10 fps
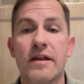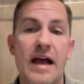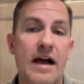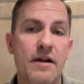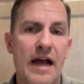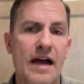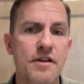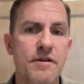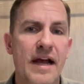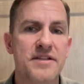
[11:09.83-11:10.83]
And how do
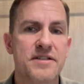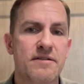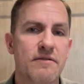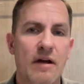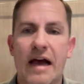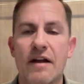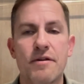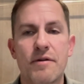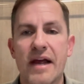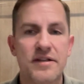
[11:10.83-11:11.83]
you guys
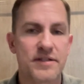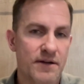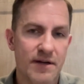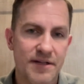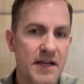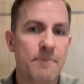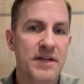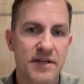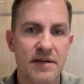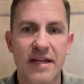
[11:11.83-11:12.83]
are
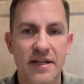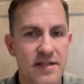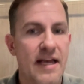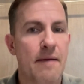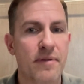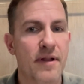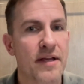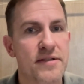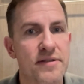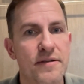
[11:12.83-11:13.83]
attempting to get to that place?